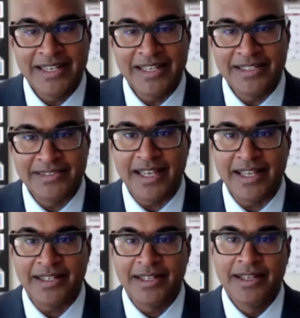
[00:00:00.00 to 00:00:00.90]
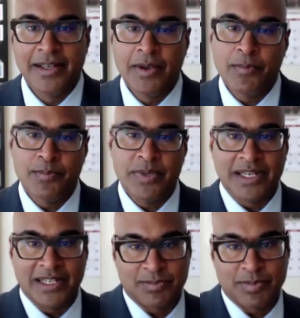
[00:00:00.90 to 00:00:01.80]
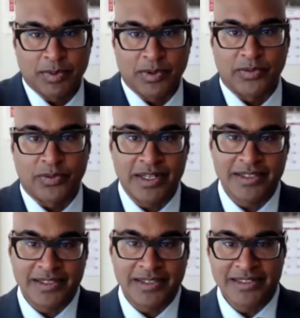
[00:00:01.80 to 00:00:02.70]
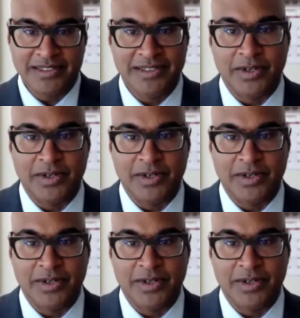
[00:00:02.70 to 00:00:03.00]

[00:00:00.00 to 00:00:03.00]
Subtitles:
is that because people are afraid that